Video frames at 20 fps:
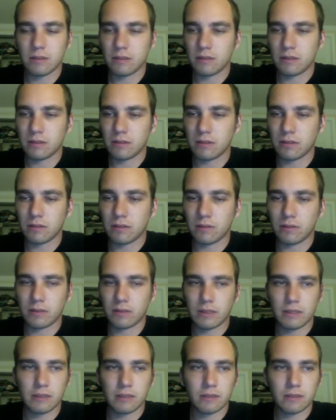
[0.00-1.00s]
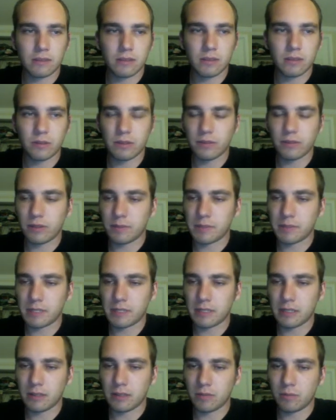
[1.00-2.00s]
Alright, so we have upside
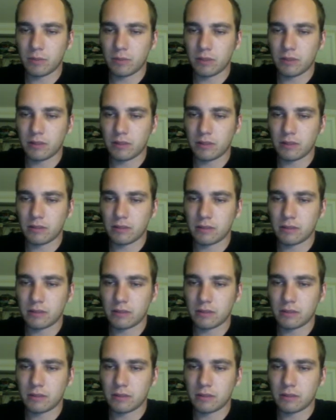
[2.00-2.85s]
down bars,